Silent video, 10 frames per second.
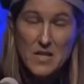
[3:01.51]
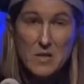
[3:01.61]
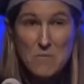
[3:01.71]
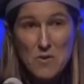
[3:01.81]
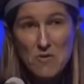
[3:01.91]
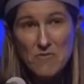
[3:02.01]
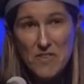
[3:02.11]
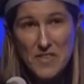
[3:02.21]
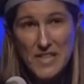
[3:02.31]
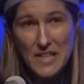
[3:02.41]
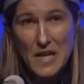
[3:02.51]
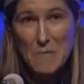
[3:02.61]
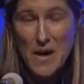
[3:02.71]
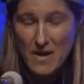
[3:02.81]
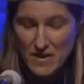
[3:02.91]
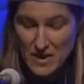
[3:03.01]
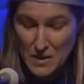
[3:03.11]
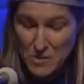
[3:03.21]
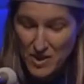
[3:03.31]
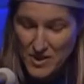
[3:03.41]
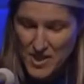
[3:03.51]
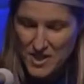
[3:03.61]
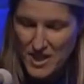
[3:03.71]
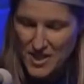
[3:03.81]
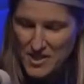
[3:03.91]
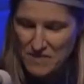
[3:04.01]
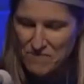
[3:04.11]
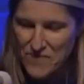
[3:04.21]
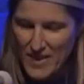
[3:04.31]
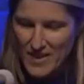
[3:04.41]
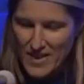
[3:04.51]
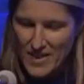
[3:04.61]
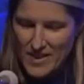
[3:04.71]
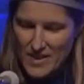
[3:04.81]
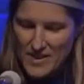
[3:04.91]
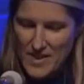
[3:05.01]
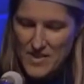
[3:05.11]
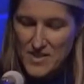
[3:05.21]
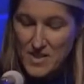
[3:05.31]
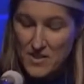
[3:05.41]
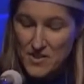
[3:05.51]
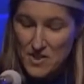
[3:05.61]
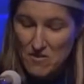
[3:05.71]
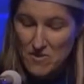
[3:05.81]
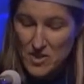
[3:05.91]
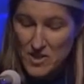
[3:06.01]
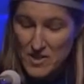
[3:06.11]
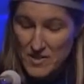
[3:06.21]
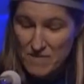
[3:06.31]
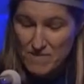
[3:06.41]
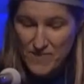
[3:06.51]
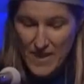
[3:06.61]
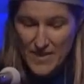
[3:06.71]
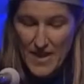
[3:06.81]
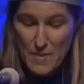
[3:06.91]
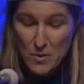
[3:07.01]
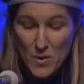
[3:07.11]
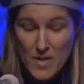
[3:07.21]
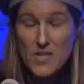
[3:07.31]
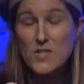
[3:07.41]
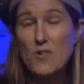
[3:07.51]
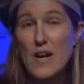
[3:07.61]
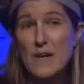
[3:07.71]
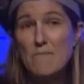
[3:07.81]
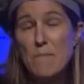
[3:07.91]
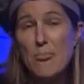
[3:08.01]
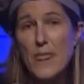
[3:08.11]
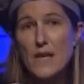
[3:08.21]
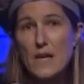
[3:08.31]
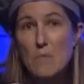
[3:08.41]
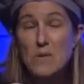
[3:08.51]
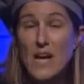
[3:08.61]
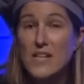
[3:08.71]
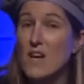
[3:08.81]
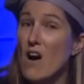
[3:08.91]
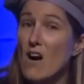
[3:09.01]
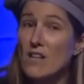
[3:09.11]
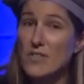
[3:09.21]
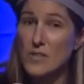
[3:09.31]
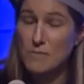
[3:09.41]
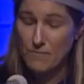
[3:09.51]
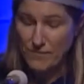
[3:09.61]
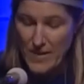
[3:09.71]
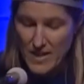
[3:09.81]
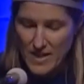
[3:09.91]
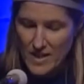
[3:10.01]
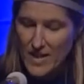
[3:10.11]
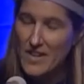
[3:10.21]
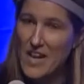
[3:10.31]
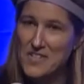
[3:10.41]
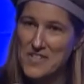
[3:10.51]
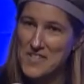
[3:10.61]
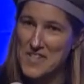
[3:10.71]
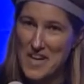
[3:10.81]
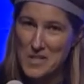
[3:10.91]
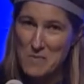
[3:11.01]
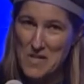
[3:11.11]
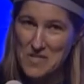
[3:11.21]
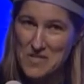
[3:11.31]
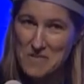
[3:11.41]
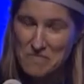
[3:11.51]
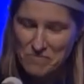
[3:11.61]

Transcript: the beautiful thing about a liberal arts education is that the skills that you've learned and that I'm going to describe apply to all of you, not just the science majors.